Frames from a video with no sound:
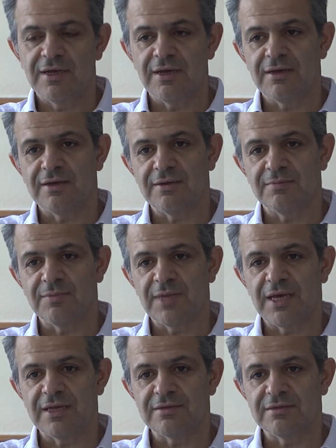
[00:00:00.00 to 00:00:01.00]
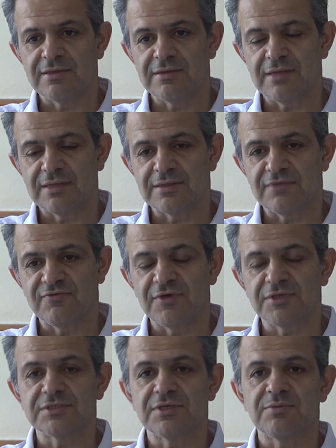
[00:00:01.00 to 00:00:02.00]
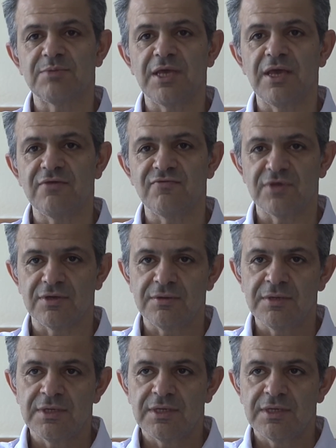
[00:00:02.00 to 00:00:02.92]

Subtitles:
and that affects their behavior.